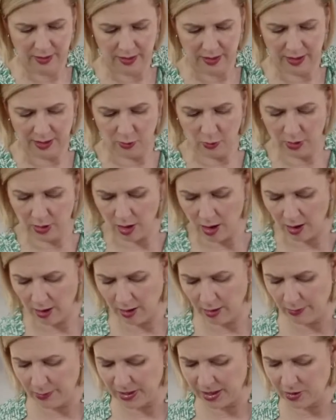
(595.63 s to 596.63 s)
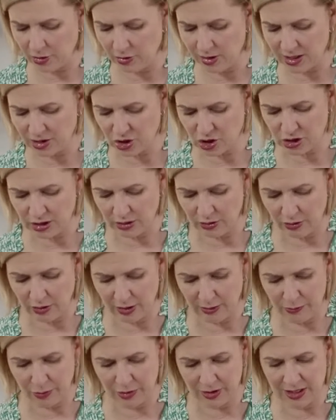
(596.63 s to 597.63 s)
It will all be crushed and
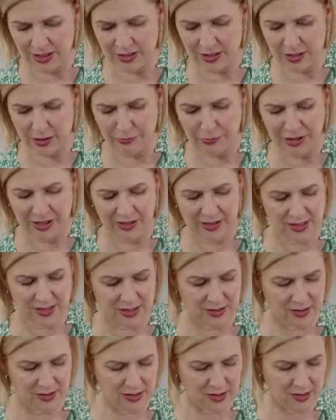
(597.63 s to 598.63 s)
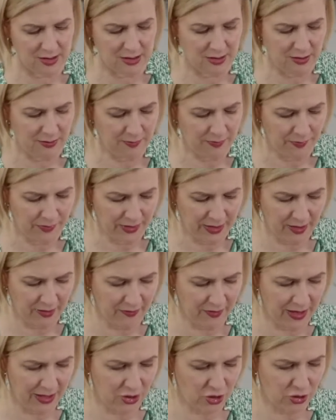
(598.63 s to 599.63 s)
crumbled into pieces
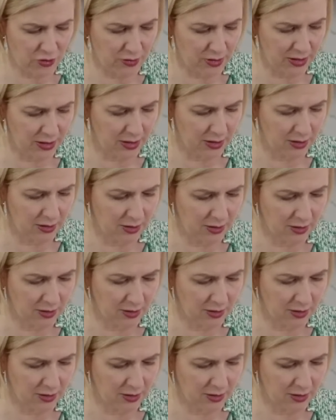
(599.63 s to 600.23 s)
eventually.